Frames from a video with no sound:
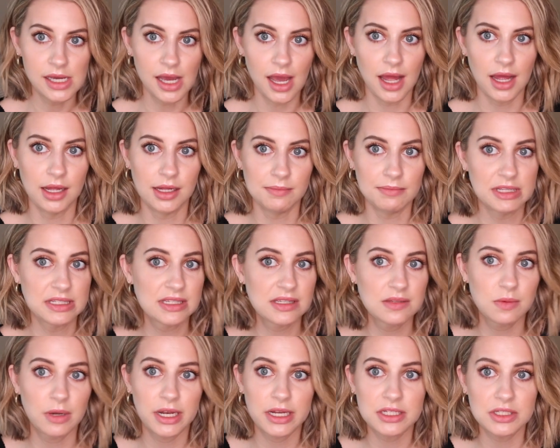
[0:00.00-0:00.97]
This
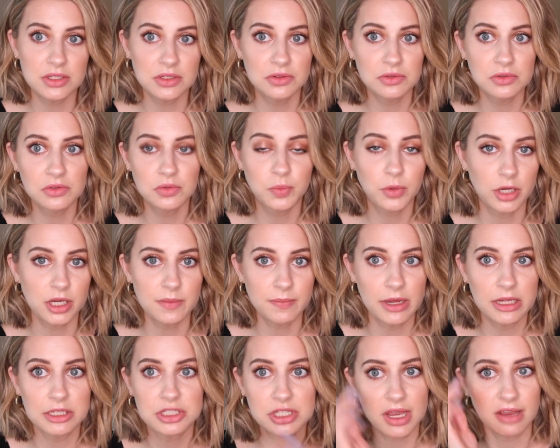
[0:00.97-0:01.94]
is what I do pretty
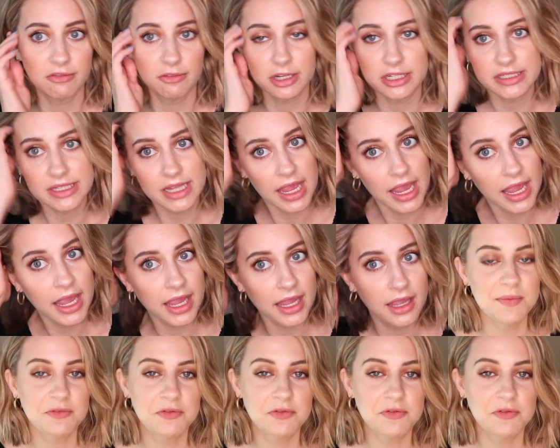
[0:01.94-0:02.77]
much every day.